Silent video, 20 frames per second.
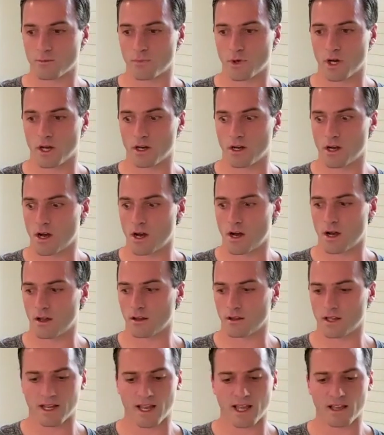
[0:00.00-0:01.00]
But
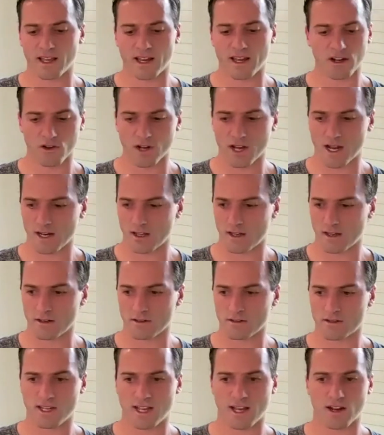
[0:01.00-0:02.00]
like Atlanta
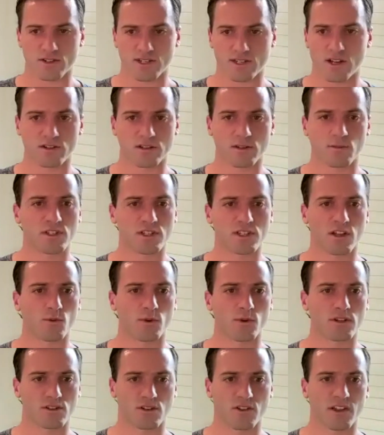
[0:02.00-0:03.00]
United, Seattle Sound, some of these other
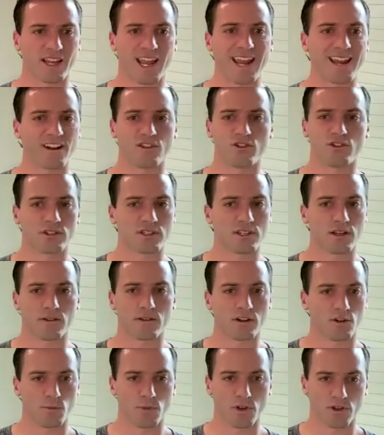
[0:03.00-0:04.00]
ones are like
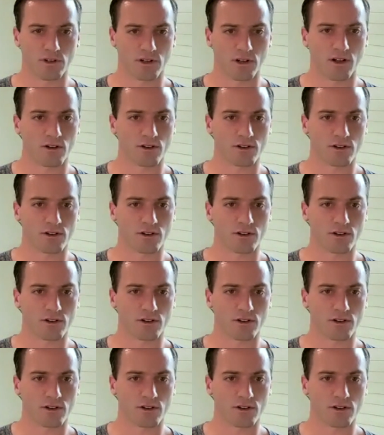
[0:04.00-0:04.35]
$800-700 million.